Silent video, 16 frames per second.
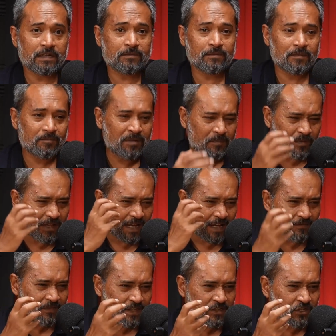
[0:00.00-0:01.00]
People have
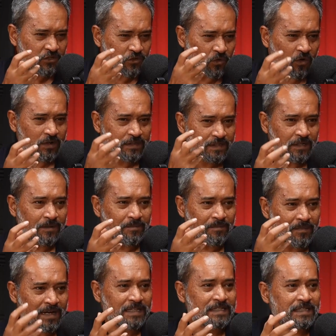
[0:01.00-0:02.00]
this short-term
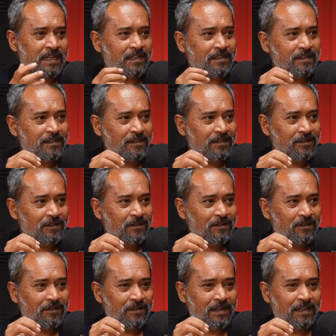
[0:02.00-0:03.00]
mindset,
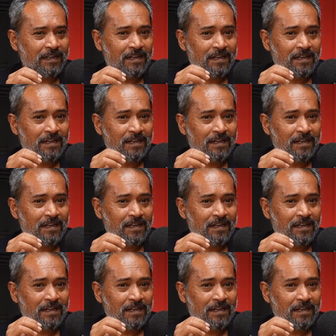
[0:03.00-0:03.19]
right?